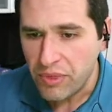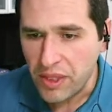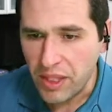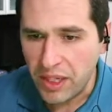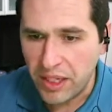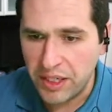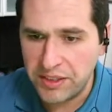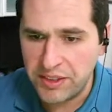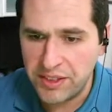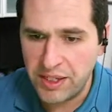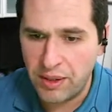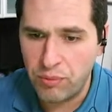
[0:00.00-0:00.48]

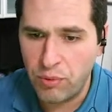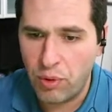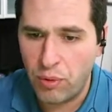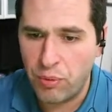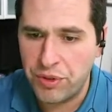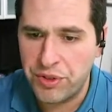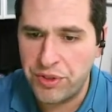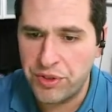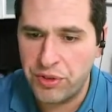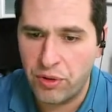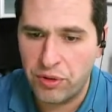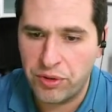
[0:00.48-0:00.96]
except when
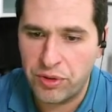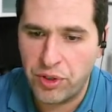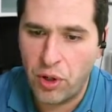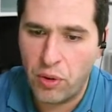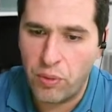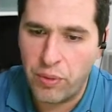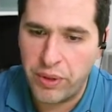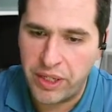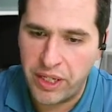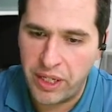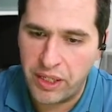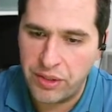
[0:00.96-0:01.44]
we start
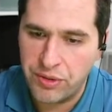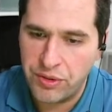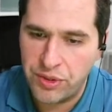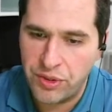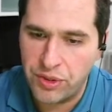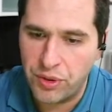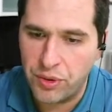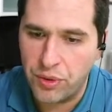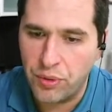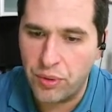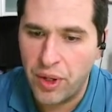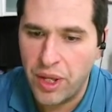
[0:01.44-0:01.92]
going
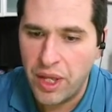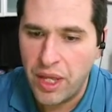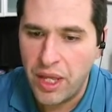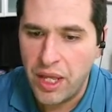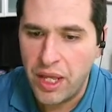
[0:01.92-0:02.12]
into